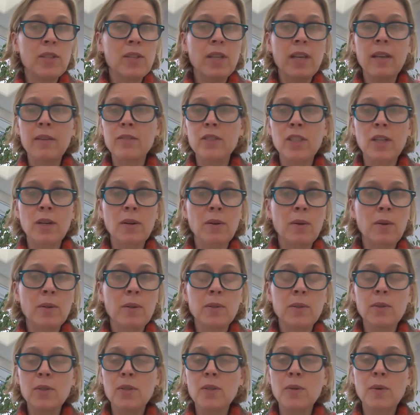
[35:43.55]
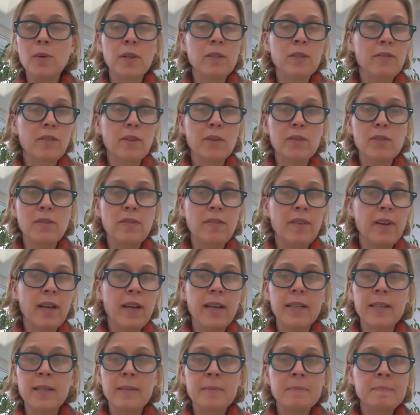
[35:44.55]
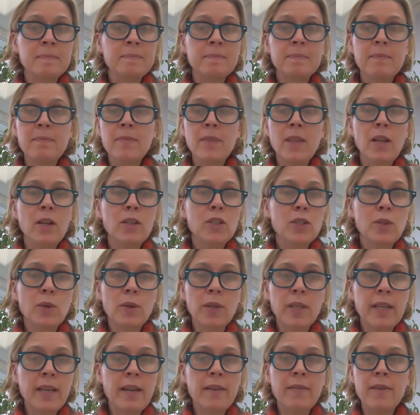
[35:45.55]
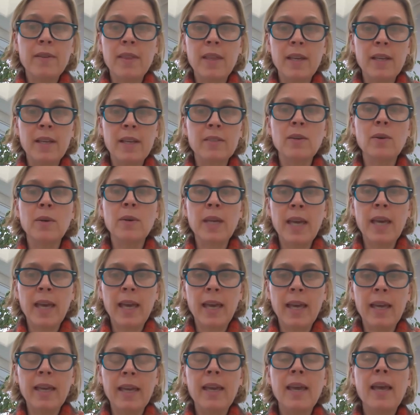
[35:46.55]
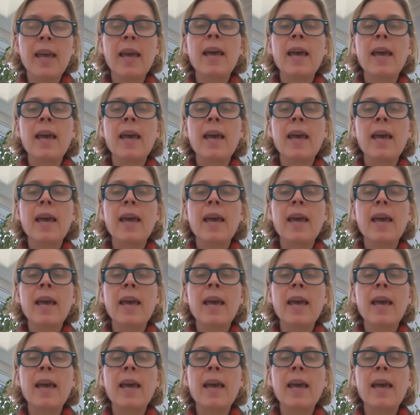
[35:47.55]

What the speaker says: they have shareholders who are diversified. Surely everything's okay.